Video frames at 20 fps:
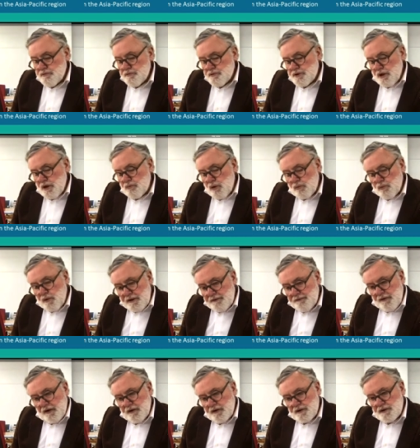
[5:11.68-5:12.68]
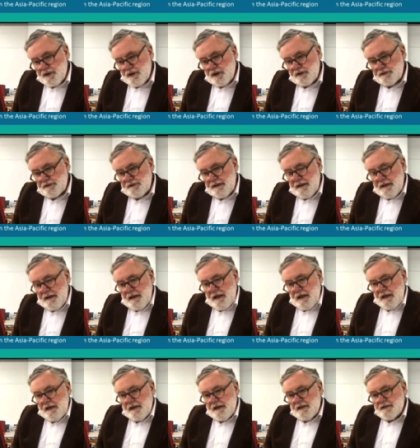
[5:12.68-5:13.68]
So what we focus on
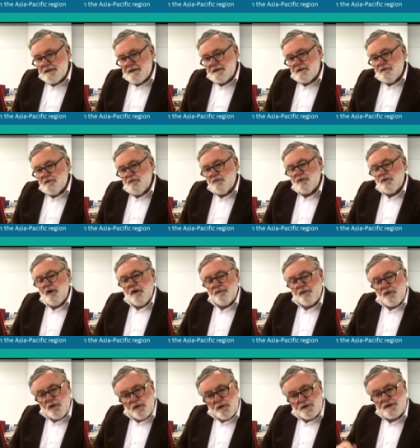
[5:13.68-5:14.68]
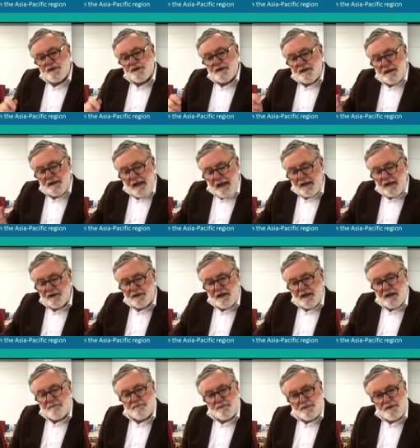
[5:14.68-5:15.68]
is, of course, the
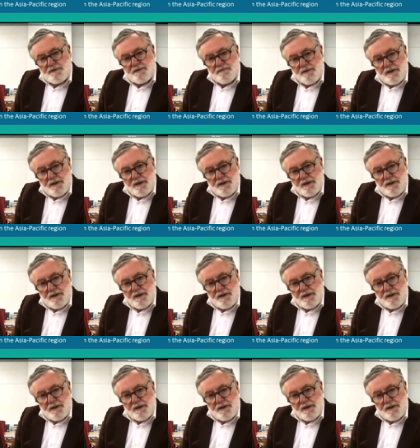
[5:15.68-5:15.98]
outcomes.